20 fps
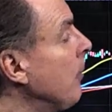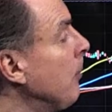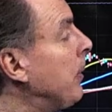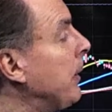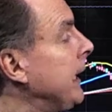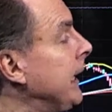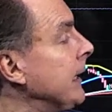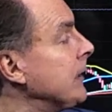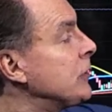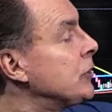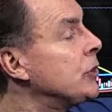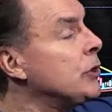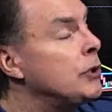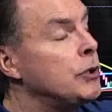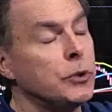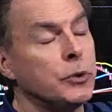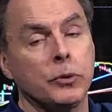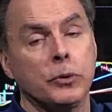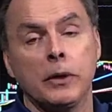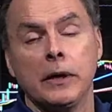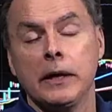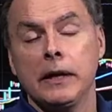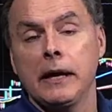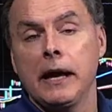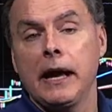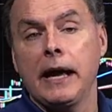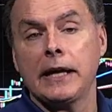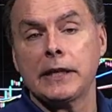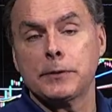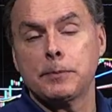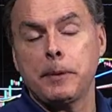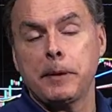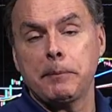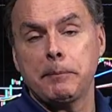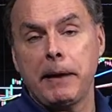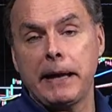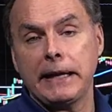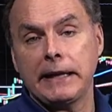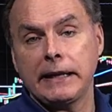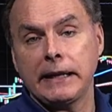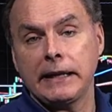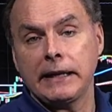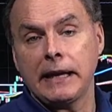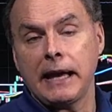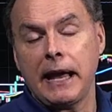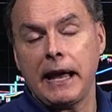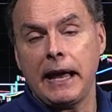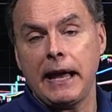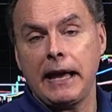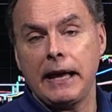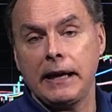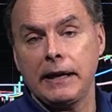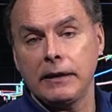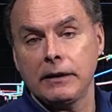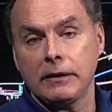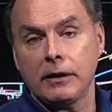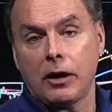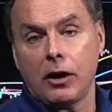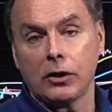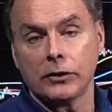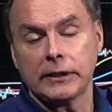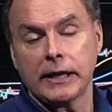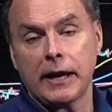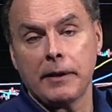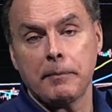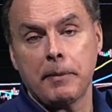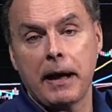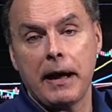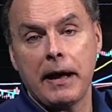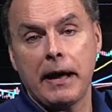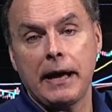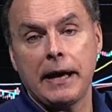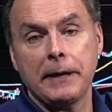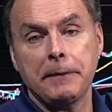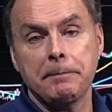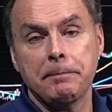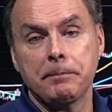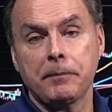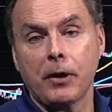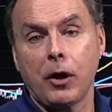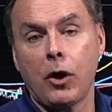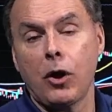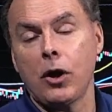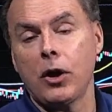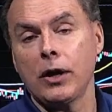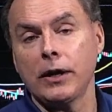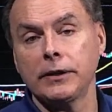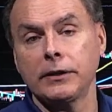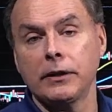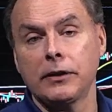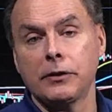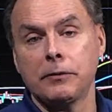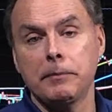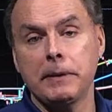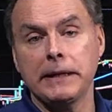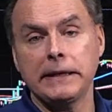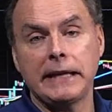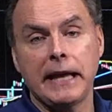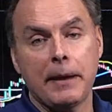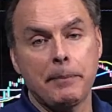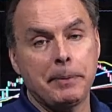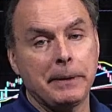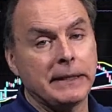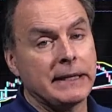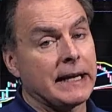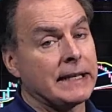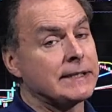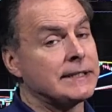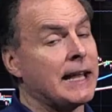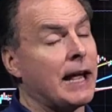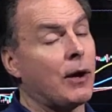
but it too has been making a all-time high on the mid-cap index.